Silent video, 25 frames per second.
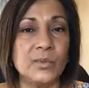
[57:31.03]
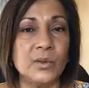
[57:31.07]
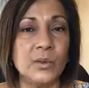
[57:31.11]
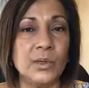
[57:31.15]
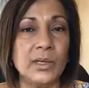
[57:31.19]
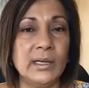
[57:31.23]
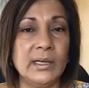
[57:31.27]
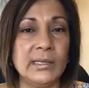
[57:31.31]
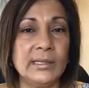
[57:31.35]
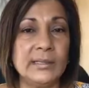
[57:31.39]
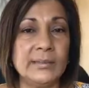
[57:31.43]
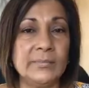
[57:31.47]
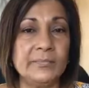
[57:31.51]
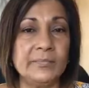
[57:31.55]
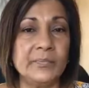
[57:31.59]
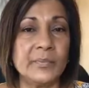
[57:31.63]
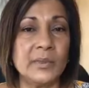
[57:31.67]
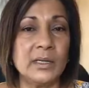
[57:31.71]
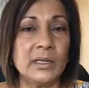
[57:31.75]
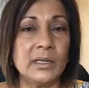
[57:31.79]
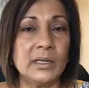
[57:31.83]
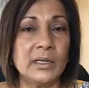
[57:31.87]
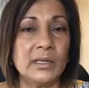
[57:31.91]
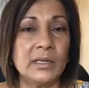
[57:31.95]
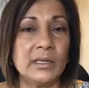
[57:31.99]
Okay?
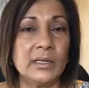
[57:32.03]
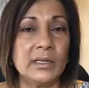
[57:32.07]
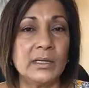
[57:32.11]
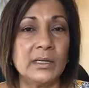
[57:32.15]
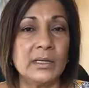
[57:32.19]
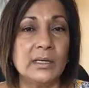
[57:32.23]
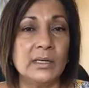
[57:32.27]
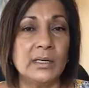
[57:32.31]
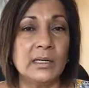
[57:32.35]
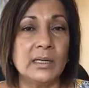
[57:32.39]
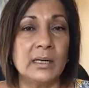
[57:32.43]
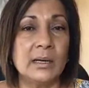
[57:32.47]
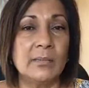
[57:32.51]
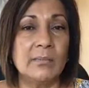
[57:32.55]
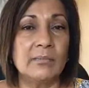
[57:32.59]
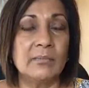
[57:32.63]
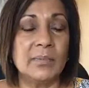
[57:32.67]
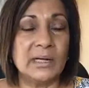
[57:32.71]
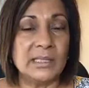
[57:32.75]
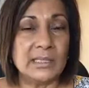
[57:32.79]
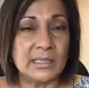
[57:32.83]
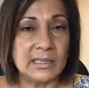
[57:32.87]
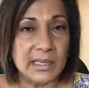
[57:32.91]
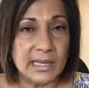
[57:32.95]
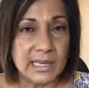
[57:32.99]

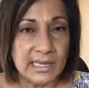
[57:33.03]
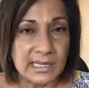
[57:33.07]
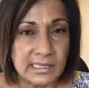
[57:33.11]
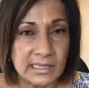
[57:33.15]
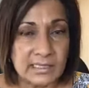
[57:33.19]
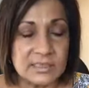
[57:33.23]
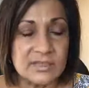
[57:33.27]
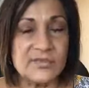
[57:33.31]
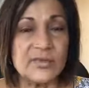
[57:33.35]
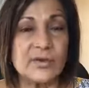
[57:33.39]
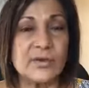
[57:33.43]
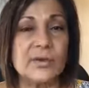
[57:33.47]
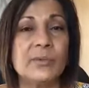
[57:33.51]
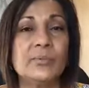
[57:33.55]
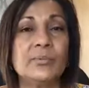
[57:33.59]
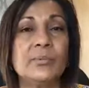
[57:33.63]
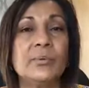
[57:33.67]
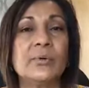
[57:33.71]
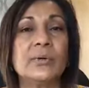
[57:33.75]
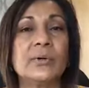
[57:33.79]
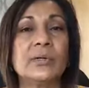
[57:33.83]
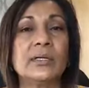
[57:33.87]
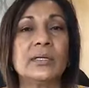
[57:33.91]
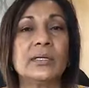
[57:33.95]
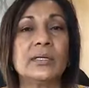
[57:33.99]
But it is very
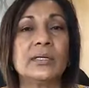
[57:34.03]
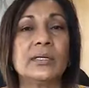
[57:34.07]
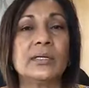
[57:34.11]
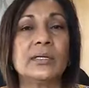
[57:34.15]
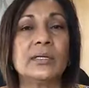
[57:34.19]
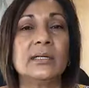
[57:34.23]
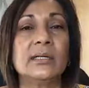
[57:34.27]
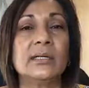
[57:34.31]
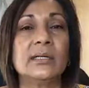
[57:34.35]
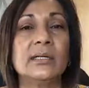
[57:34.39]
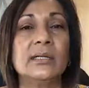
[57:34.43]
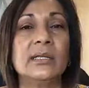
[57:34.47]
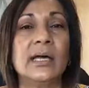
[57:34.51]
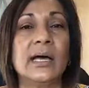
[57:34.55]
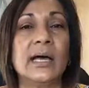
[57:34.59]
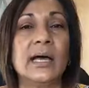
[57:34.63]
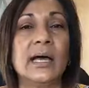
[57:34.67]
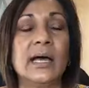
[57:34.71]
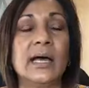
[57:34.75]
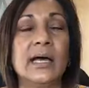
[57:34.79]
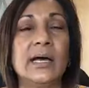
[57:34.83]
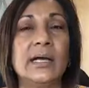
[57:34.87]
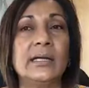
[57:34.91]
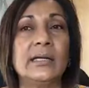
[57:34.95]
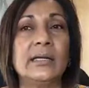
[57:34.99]
important
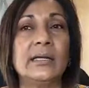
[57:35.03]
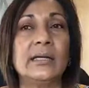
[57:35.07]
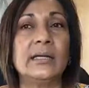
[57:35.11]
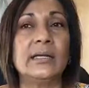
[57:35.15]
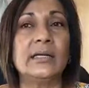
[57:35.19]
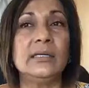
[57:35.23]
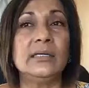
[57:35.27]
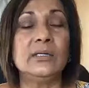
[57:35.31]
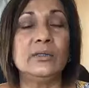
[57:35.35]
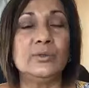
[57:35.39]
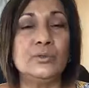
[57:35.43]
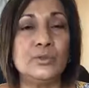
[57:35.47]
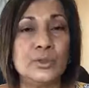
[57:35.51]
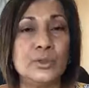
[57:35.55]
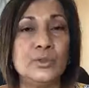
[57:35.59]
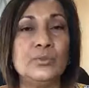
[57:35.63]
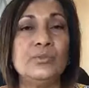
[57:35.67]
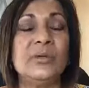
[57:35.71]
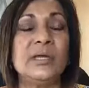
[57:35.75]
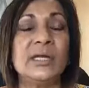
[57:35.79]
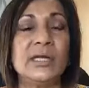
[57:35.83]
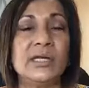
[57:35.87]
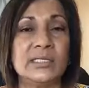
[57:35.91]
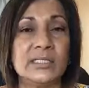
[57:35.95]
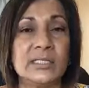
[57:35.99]
that you do
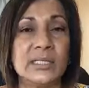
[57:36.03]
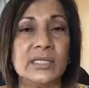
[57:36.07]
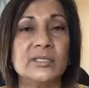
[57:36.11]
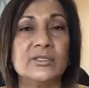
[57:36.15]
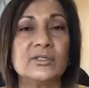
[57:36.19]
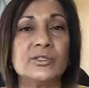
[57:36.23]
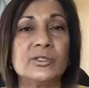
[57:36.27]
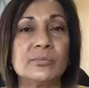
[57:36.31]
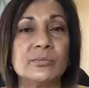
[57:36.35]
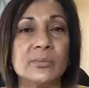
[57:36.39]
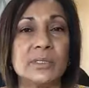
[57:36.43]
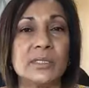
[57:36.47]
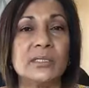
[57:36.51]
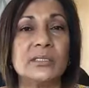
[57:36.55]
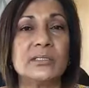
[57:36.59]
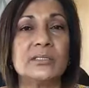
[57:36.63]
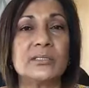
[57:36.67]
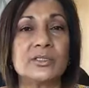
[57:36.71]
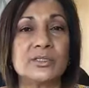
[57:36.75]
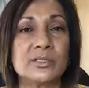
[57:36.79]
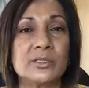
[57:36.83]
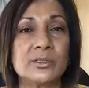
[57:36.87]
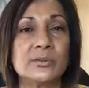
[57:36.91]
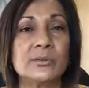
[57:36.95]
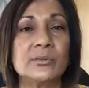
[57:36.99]
pay attention, because
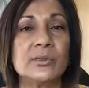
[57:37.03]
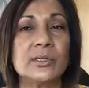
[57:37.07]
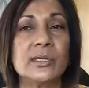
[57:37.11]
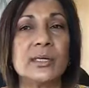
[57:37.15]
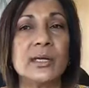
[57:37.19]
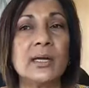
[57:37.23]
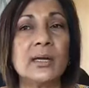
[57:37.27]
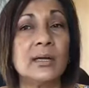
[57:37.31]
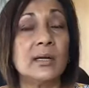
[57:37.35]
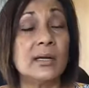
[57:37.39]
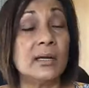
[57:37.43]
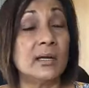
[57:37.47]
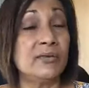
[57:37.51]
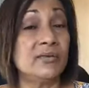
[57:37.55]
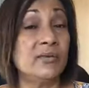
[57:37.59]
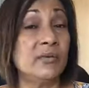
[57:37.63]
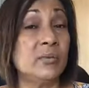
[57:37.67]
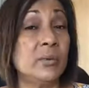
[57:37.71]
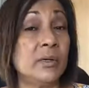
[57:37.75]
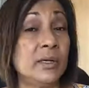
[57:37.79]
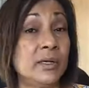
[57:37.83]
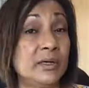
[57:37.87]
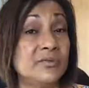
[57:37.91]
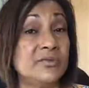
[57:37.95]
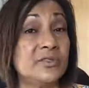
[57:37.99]
children have a
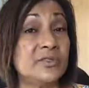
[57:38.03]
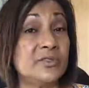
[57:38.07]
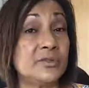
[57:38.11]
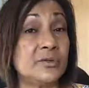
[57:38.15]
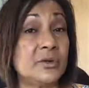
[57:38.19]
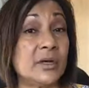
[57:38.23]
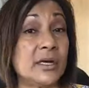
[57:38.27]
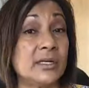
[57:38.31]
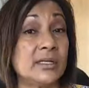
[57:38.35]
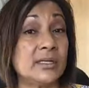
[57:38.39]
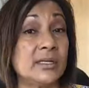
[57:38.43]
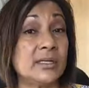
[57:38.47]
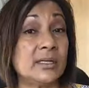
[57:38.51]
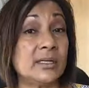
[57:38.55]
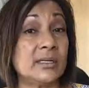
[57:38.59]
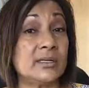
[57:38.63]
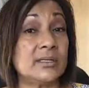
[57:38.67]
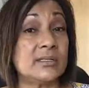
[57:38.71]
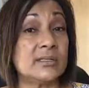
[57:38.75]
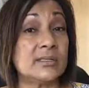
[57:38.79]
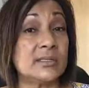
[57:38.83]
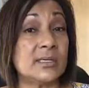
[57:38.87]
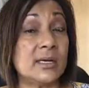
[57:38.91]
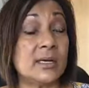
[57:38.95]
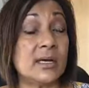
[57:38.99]
way of distracting
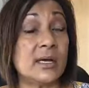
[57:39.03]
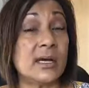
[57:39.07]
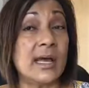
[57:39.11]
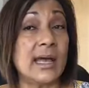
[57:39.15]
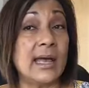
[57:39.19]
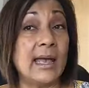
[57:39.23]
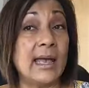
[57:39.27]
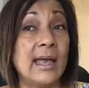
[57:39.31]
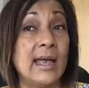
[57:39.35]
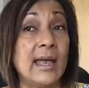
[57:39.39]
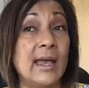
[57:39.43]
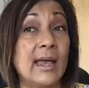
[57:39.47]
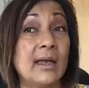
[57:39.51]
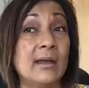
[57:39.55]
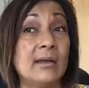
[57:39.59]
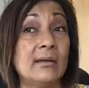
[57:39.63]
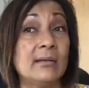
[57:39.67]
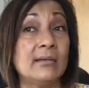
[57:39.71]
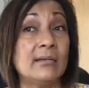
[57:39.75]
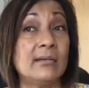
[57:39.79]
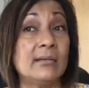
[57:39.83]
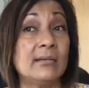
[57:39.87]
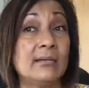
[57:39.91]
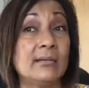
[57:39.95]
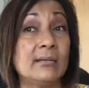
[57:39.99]
us
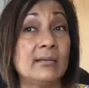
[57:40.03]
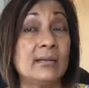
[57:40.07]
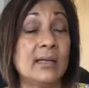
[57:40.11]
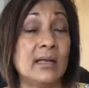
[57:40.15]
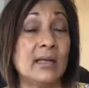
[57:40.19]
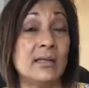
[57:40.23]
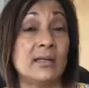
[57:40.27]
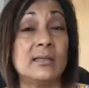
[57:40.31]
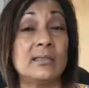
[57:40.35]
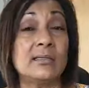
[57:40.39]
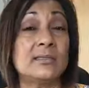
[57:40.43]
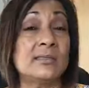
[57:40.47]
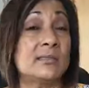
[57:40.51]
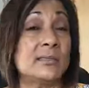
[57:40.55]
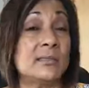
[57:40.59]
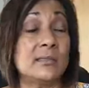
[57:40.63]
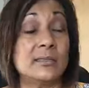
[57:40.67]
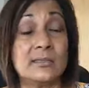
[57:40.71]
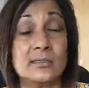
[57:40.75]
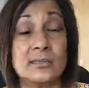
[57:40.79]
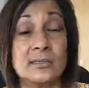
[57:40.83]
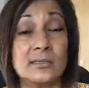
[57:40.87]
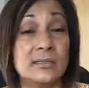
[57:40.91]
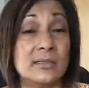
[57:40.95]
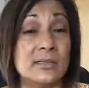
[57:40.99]
and lull us
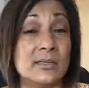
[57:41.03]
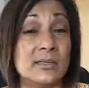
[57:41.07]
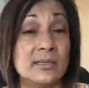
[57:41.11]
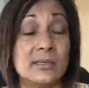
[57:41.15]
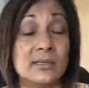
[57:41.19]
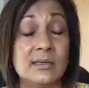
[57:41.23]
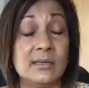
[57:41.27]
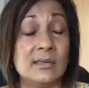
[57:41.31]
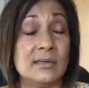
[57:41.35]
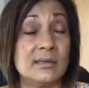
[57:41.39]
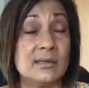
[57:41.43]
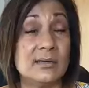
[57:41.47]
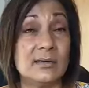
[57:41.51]
into the